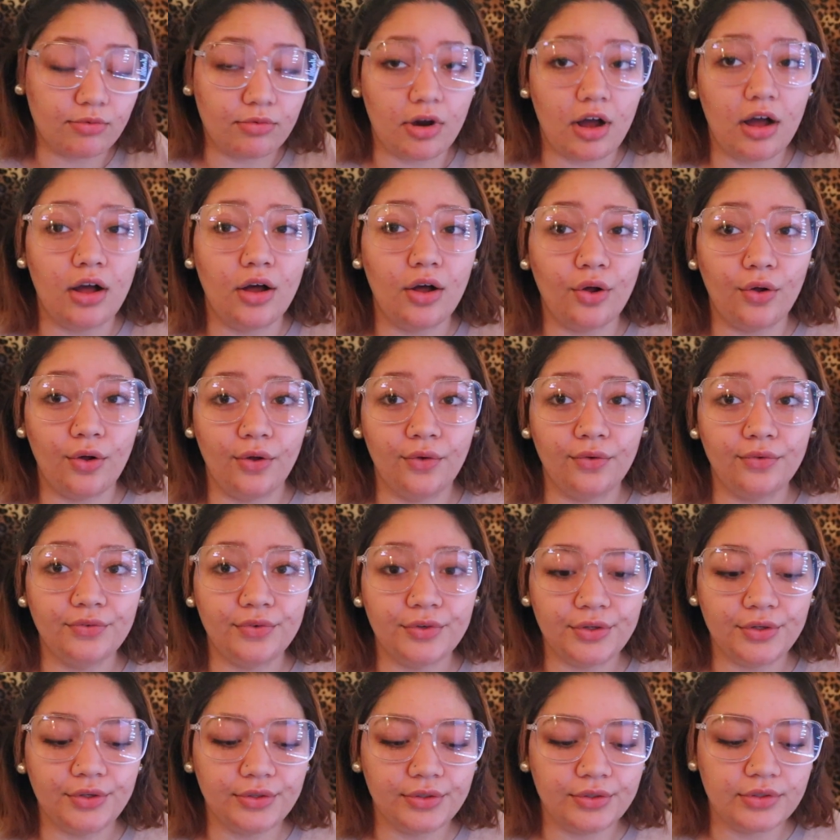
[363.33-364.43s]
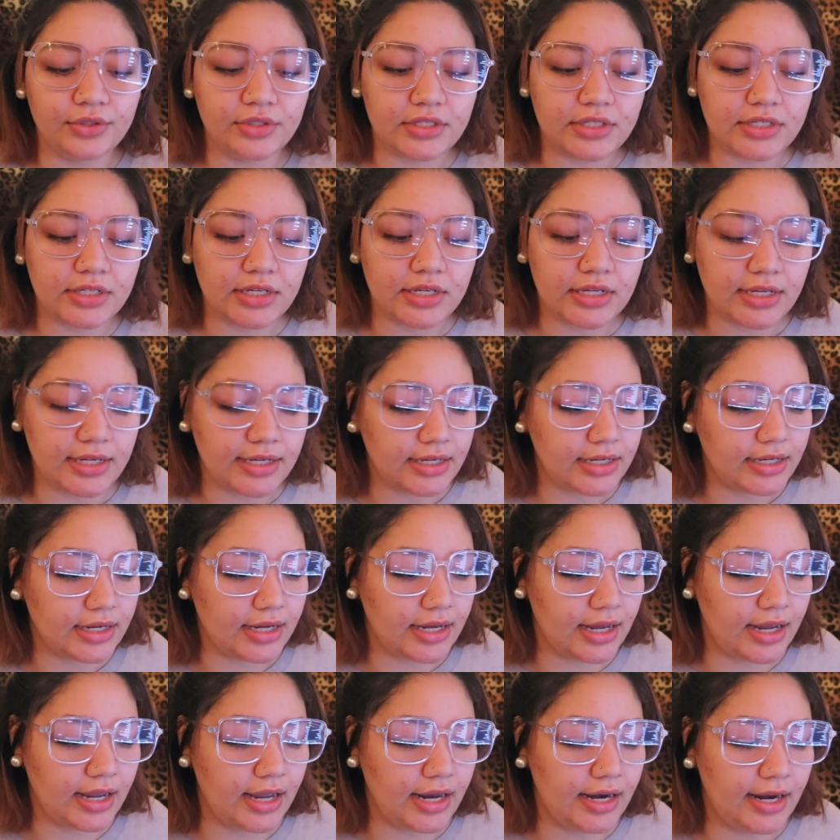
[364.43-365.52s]
raw whole foods,
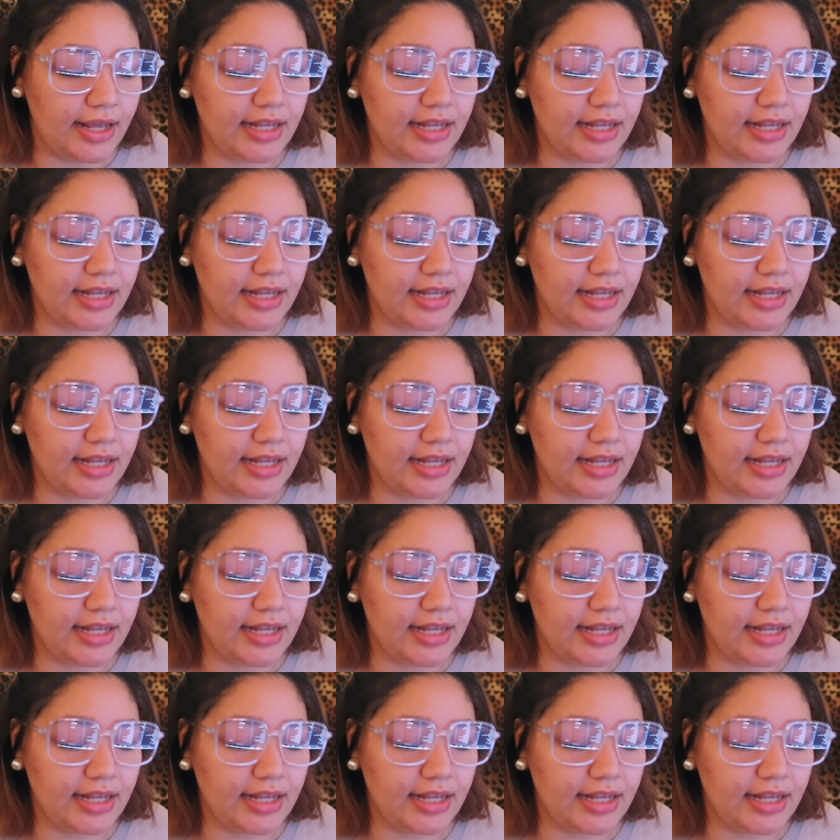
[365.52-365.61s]
and